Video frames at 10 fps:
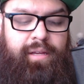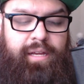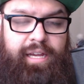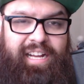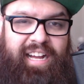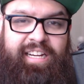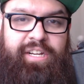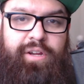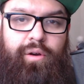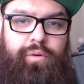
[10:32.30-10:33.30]
it kind of
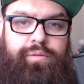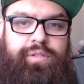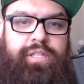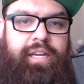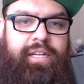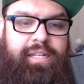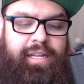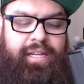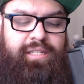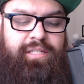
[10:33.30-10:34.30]
knows and
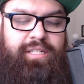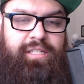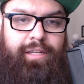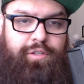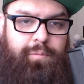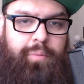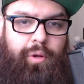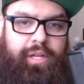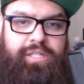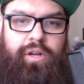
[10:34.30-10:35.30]
it doesn't let you
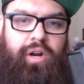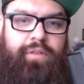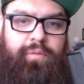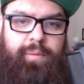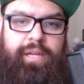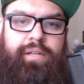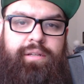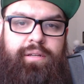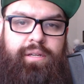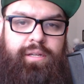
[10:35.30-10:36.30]
pull as hard from it.
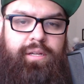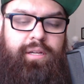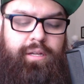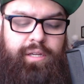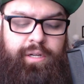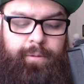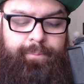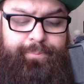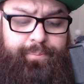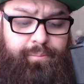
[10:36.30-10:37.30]
You know,
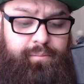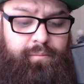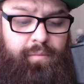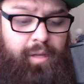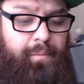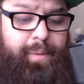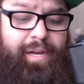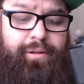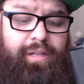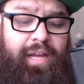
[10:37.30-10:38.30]

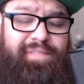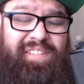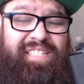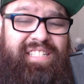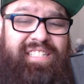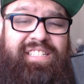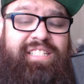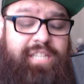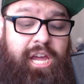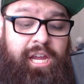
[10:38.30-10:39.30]
battery life is
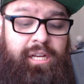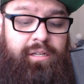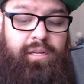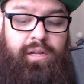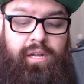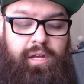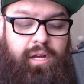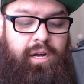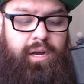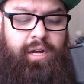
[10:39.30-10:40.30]
insane.
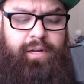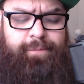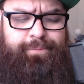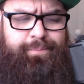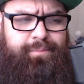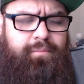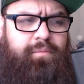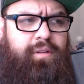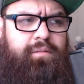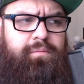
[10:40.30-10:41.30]

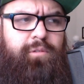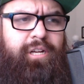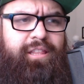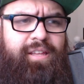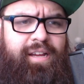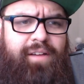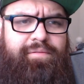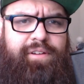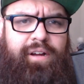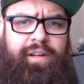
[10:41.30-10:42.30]
What I think
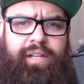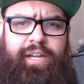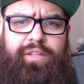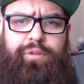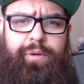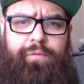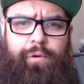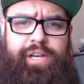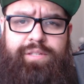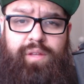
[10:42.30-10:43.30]
I've gone like
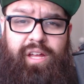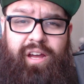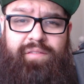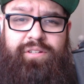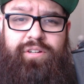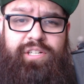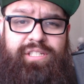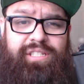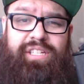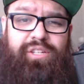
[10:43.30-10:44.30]
3-4 days without having to charge
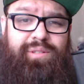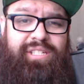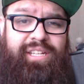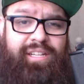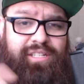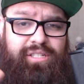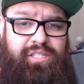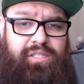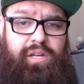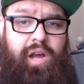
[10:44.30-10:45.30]
this and using it
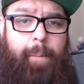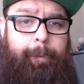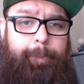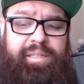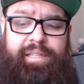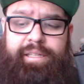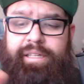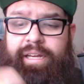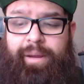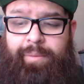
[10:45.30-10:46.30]
just
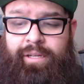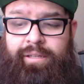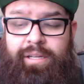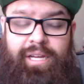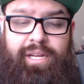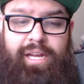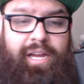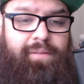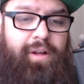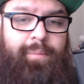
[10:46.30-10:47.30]
completely. I mean, I
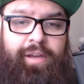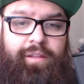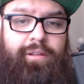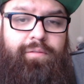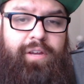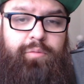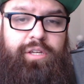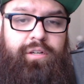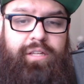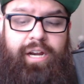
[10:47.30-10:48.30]
have all my other vape
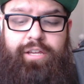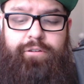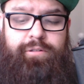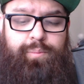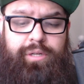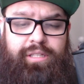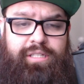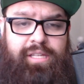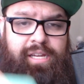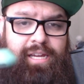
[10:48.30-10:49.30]
gear that I use, but
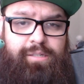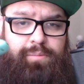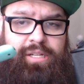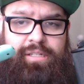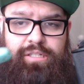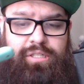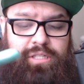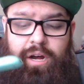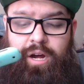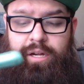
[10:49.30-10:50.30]
this thing has been just
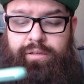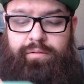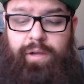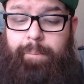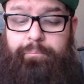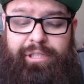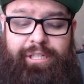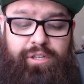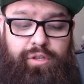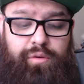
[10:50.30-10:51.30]
on
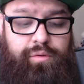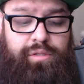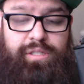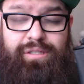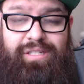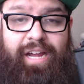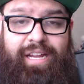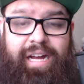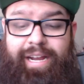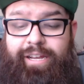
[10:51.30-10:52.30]
complete use since I
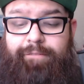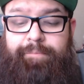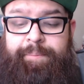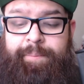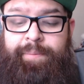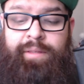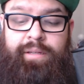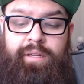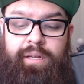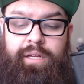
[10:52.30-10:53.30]
got it.
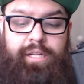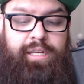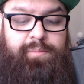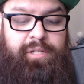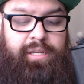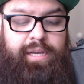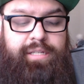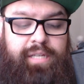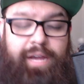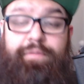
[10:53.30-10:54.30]
It has been
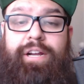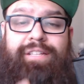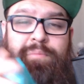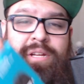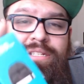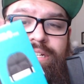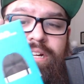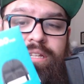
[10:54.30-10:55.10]
nice. I forgot to mention on the